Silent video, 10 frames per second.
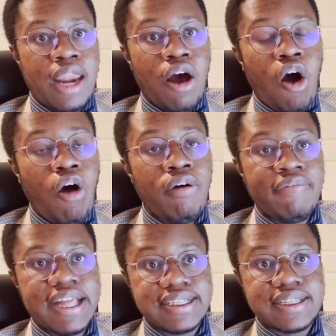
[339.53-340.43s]
And all of
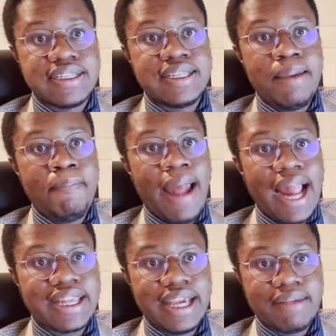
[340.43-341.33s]
this is
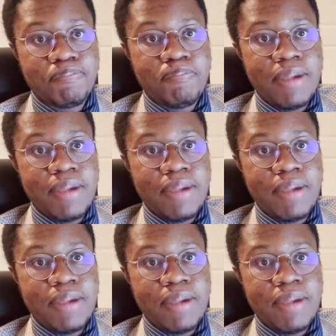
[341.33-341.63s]
impacting